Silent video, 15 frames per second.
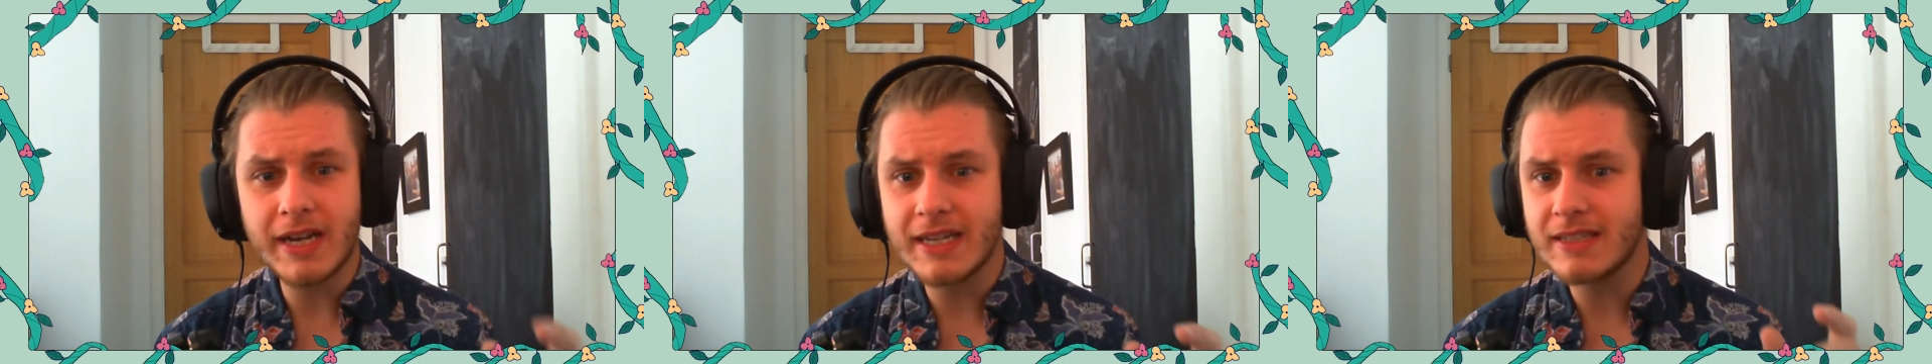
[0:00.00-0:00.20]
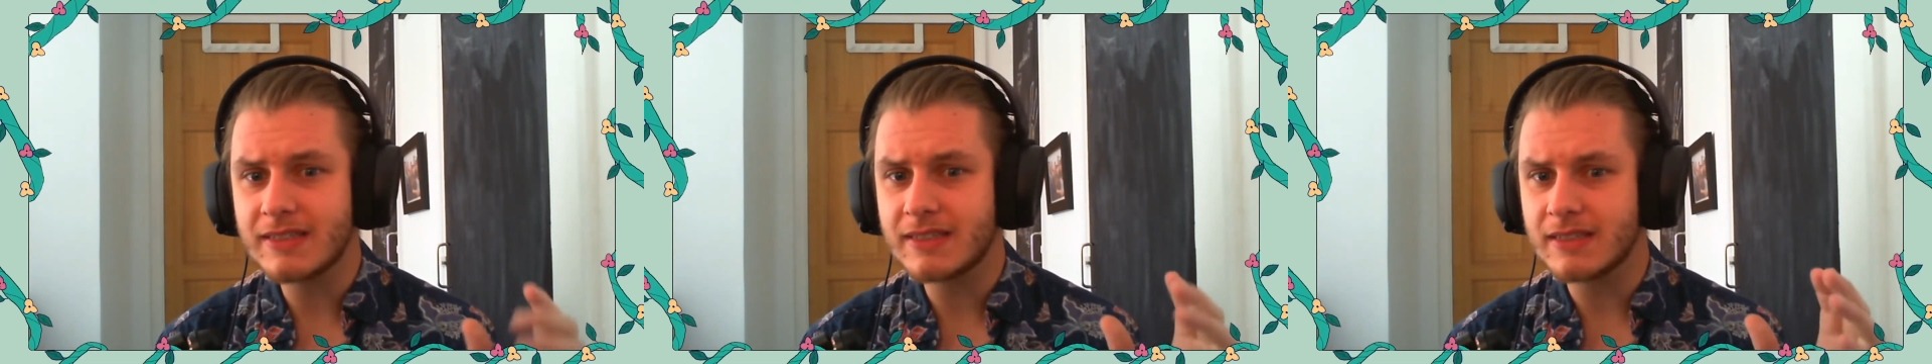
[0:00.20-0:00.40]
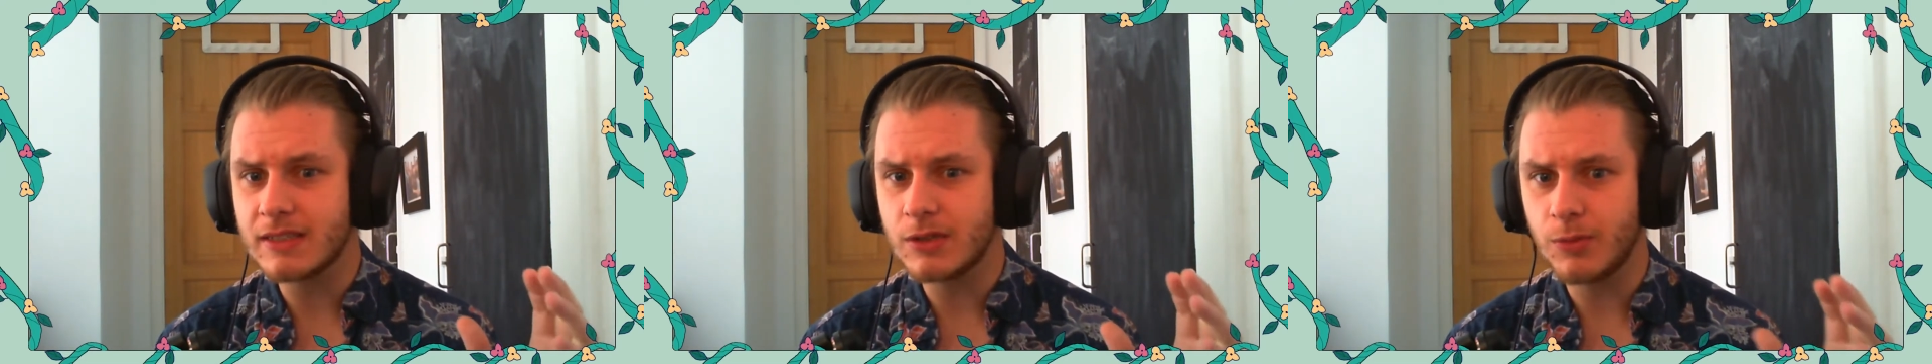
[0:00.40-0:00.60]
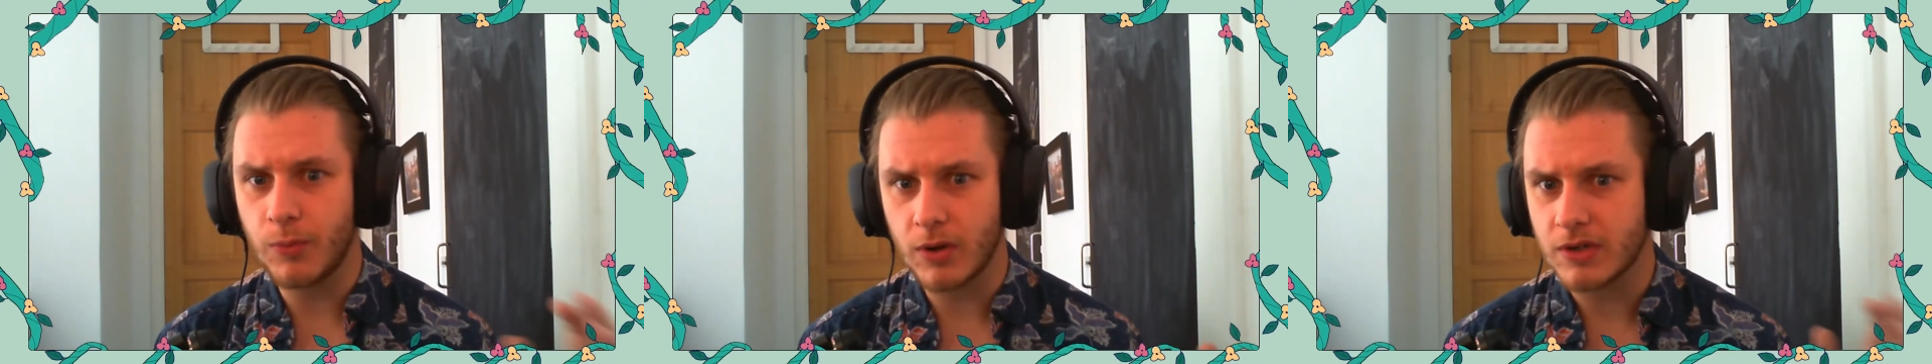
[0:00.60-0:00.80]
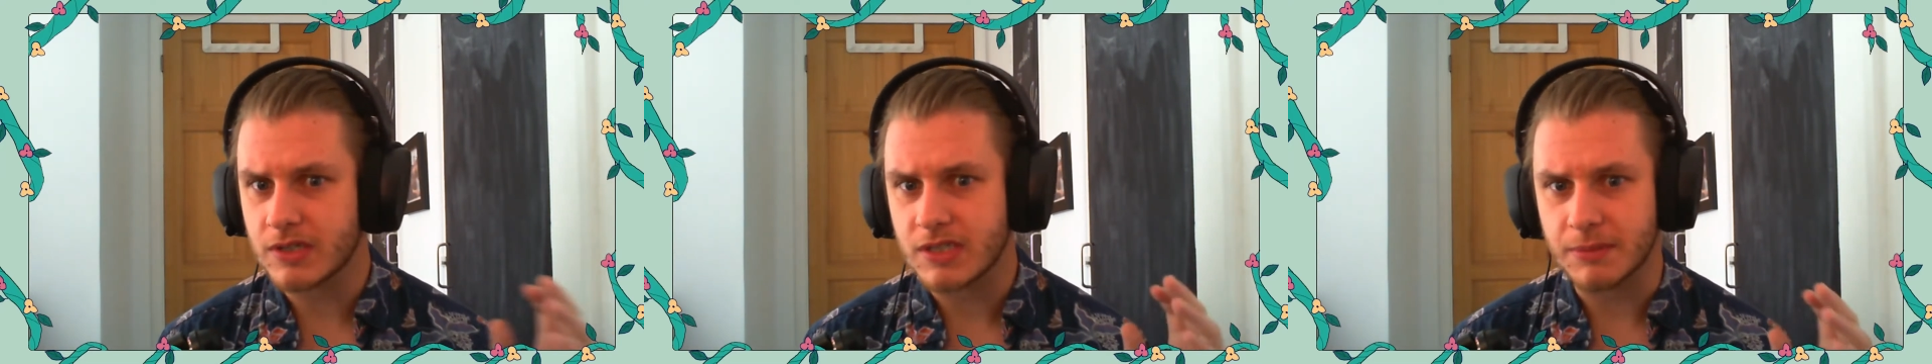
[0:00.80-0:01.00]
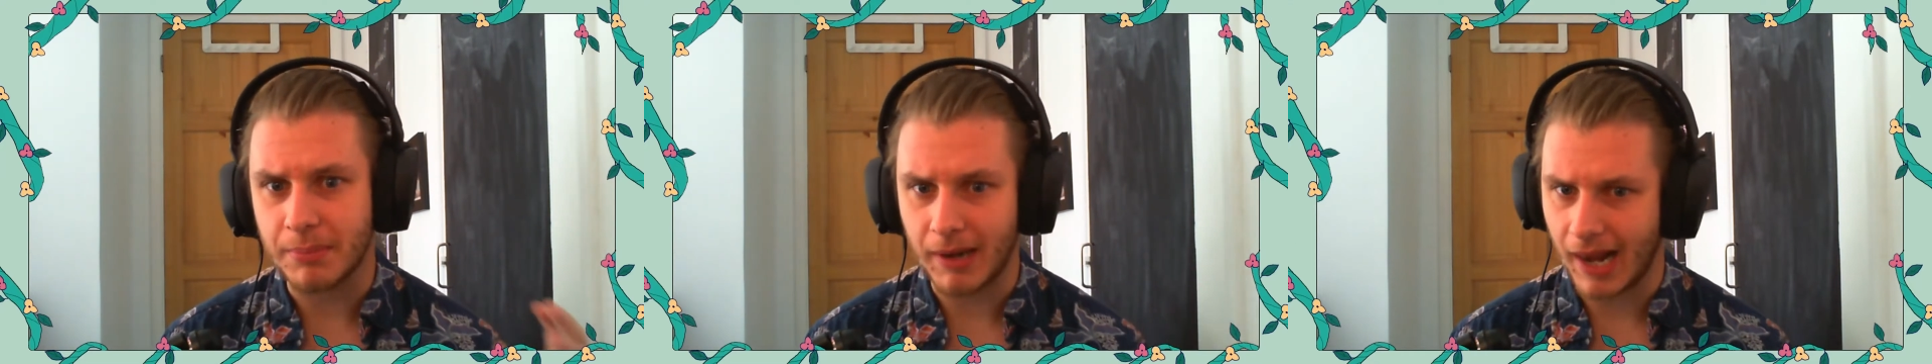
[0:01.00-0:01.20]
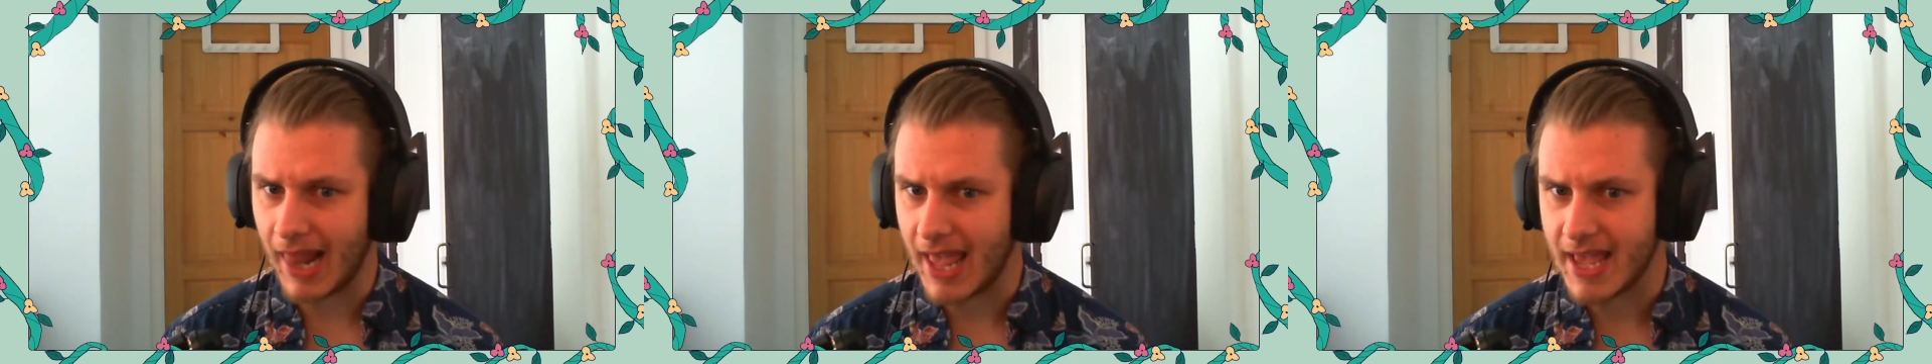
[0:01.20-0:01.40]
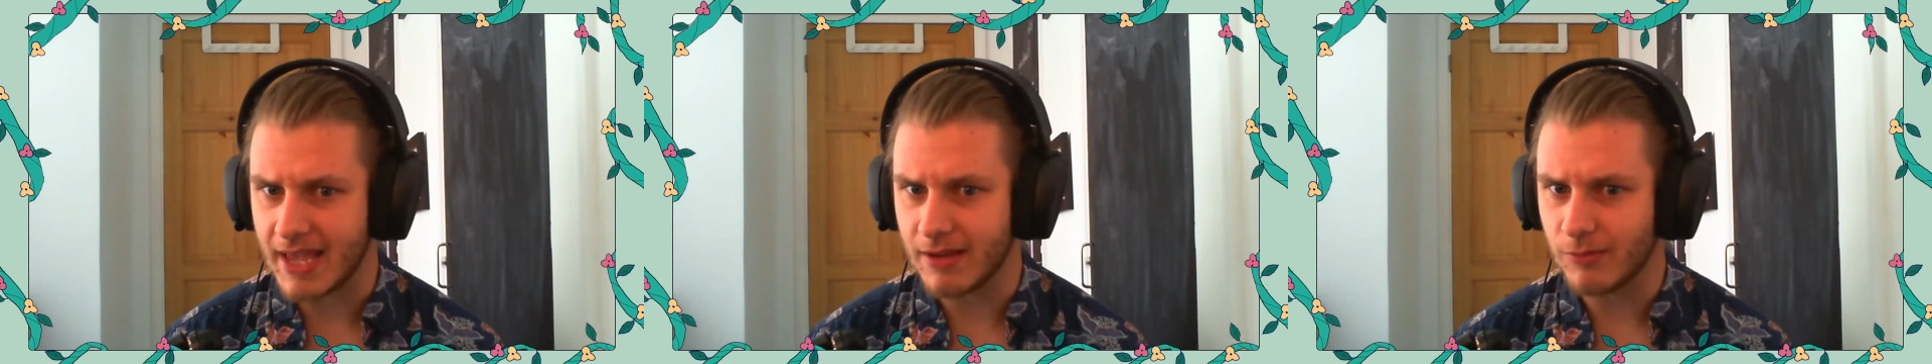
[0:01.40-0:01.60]
is you want to
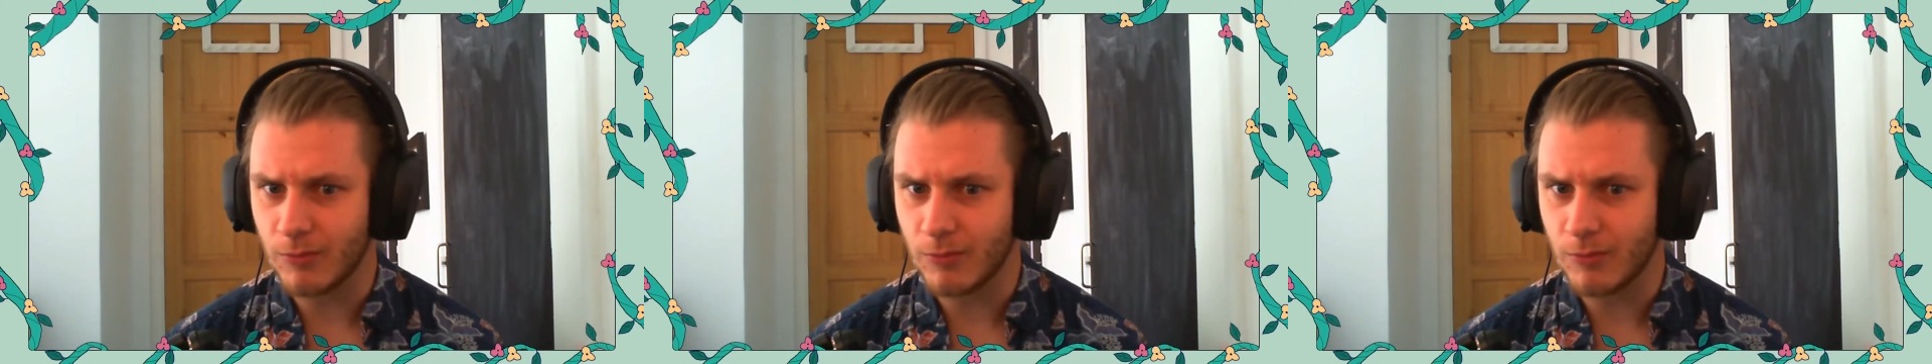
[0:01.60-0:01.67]
play.